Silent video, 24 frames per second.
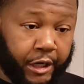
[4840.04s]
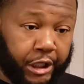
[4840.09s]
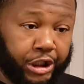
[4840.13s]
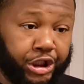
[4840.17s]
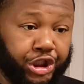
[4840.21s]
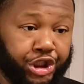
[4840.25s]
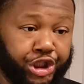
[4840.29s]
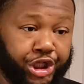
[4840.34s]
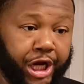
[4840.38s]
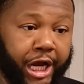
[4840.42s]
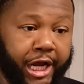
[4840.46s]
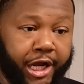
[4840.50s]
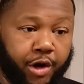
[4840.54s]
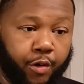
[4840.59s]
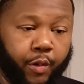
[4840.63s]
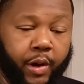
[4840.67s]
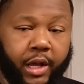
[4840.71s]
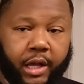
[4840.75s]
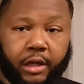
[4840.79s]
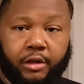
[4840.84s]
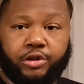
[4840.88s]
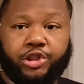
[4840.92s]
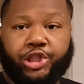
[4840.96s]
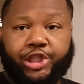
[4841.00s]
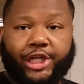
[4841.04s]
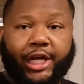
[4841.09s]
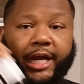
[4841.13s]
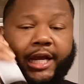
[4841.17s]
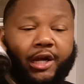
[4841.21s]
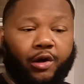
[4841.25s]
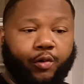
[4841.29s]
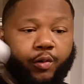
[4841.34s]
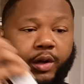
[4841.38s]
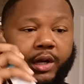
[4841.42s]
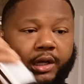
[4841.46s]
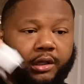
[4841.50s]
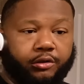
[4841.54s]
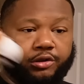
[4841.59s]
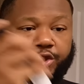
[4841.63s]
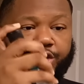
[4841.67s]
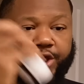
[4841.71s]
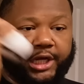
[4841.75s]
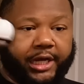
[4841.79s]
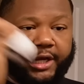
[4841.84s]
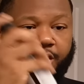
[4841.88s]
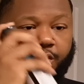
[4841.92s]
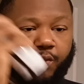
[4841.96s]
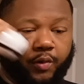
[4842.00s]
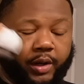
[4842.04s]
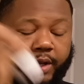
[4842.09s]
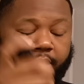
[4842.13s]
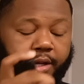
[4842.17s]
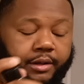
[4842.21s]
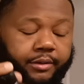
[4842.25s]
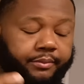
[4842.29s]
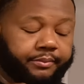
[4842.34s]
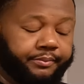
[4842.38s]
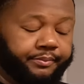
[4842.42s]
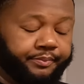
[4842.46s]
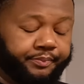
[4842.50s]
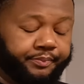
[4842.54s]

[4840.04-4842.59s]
Shake well, shake well, shake well.